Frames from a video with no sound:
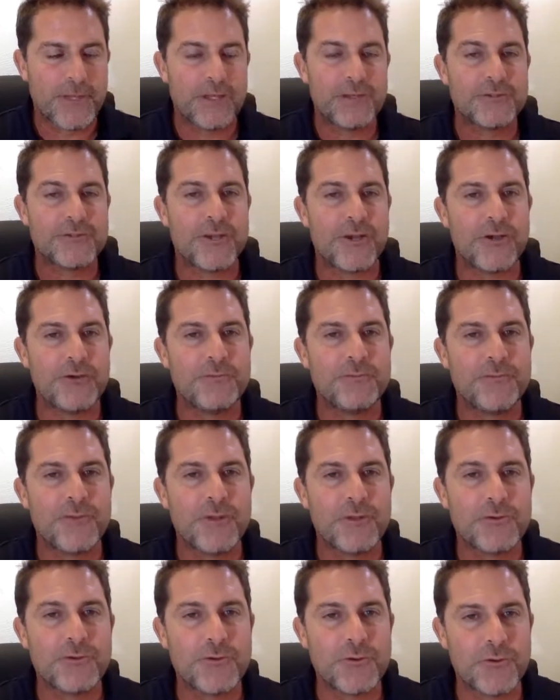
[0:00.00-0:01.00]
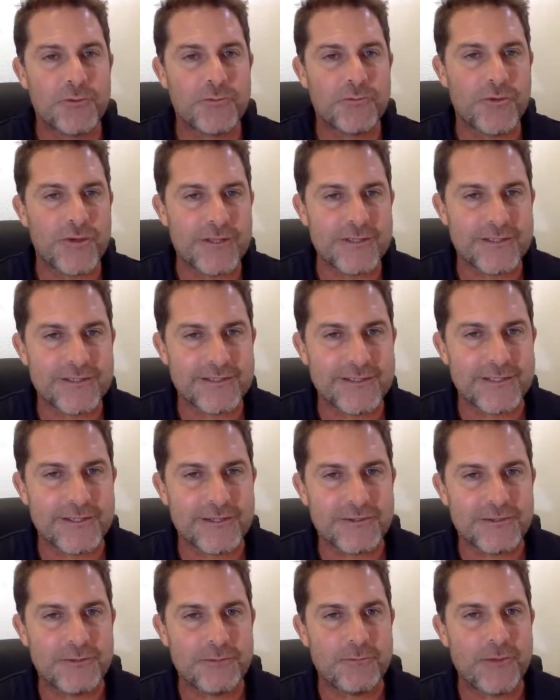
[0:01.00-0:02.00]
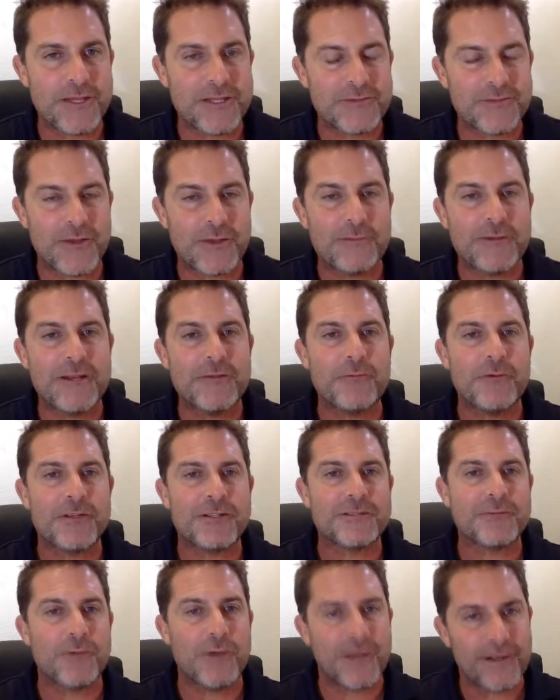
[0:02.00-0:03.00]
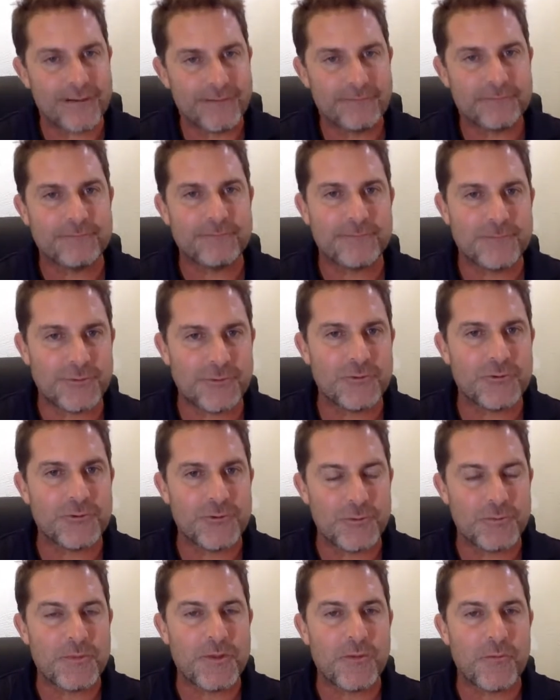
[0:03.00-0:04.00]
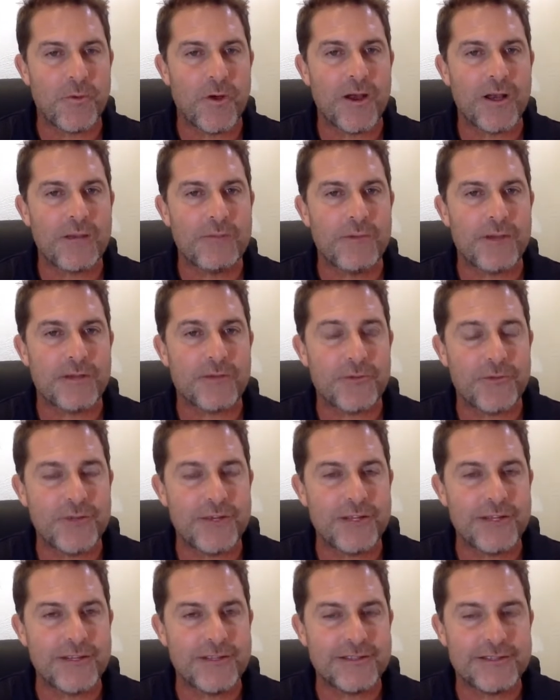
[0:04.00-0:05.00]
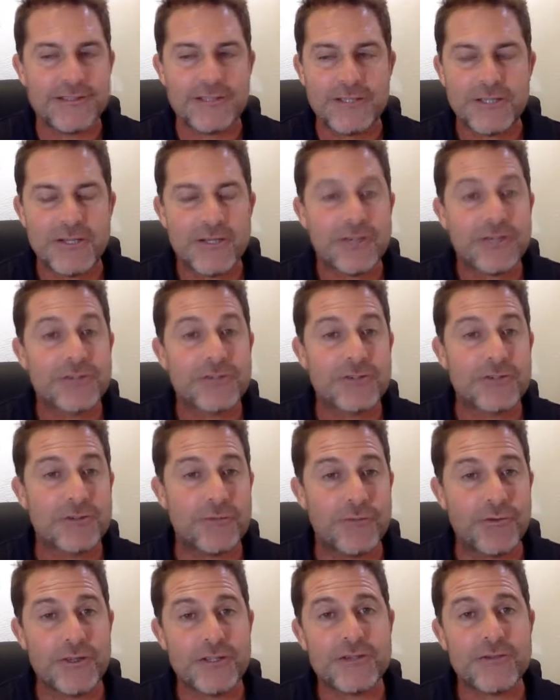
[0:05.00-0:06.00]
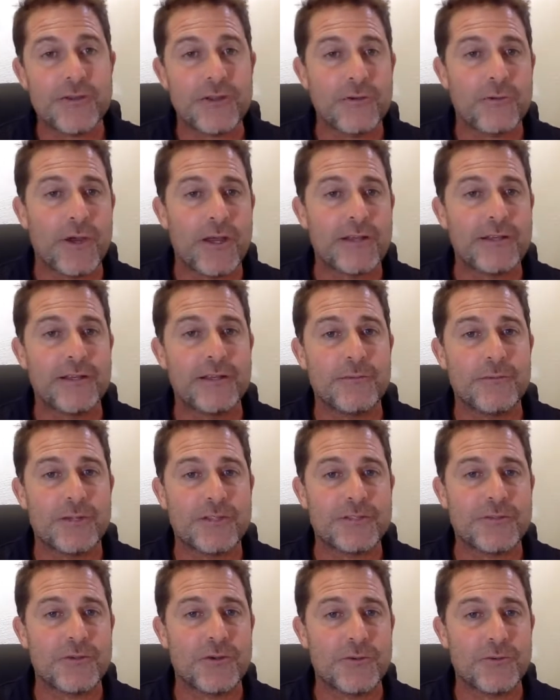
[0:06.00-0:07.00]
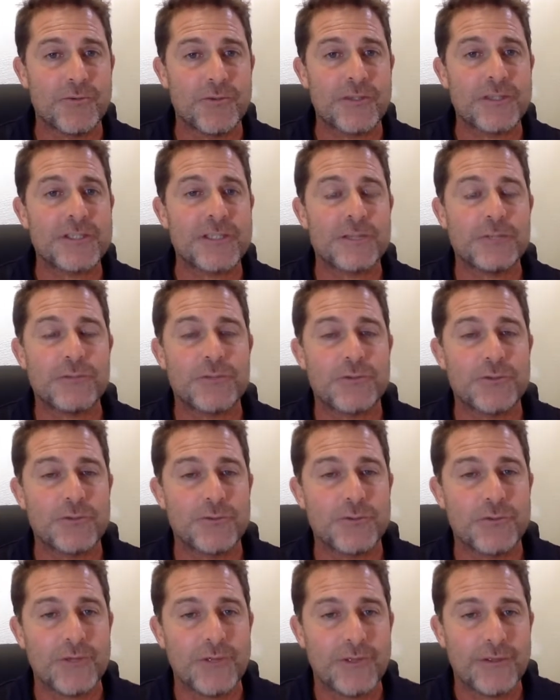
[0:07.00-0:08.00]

So to convince the Pence family was it took me a while, about 3 years. So the first thing I did was to convince them to